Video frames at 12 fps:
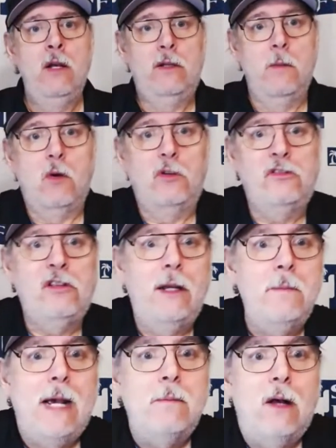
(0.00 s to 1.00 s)
the Motor City
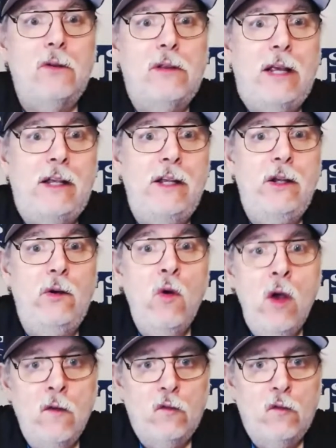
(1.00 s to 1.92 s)
Mad Mouth, thanking you